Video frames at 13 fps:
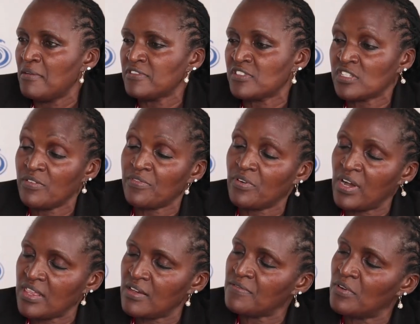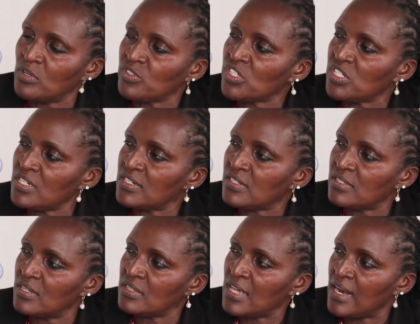several other volunteers
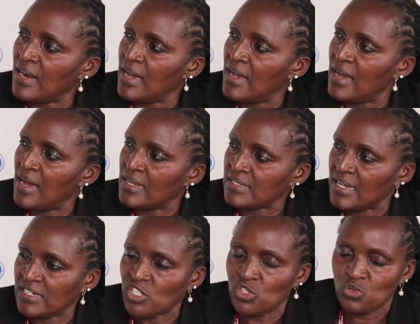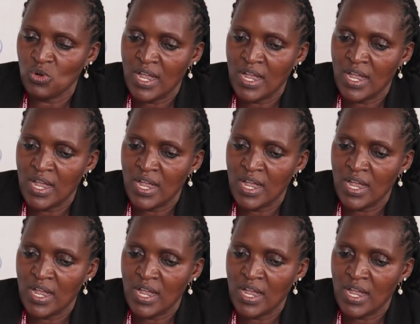that are attached to